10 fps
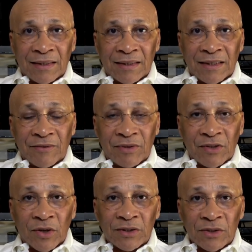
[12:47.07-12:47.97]
if he
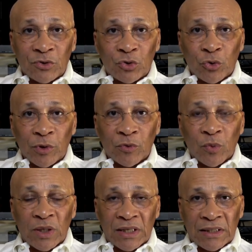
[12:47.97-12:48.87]
doesn't do it
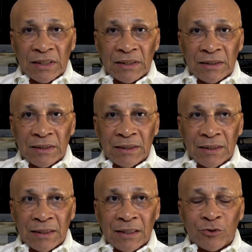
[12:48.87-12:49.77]
willingly,
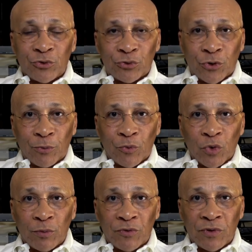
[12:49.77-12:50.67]
Trump
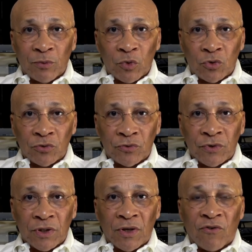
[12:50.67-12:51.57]
will be
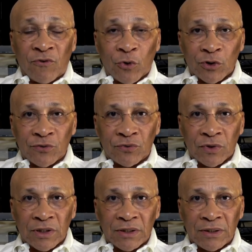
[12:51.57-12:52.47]
removed forcefully.